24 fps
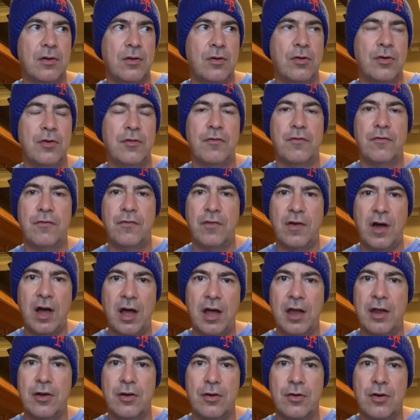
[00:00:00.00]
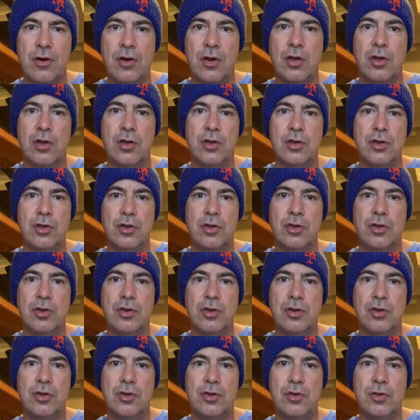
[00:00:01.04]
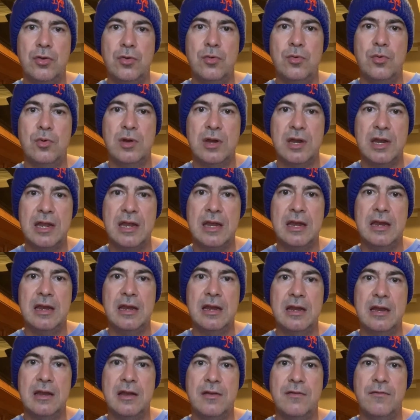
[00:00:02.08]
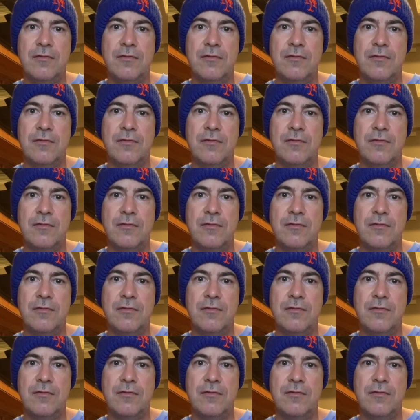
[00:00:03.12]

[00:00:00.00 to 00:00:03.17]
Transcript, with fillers: on fire, you need